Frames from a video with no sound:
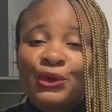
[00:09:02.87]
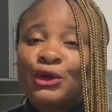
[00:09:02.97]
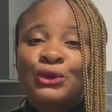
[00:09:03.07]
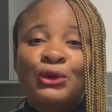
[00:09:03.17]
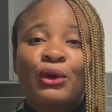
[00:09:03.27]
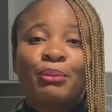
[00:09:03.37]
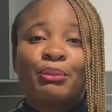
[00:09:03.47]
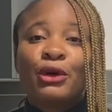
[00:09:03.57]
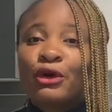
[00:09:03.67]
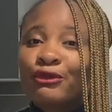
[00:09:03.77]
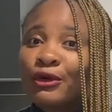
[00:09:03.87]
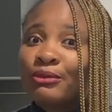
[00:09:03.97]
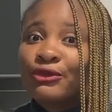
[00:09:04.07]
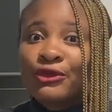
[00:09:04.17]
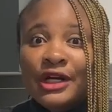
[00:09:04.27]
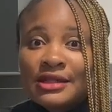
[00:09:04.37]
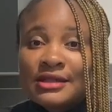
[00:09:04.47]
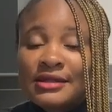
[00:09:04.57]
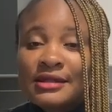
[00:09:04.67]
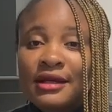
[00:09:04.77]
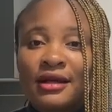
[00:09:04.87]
Do not borrow from friends,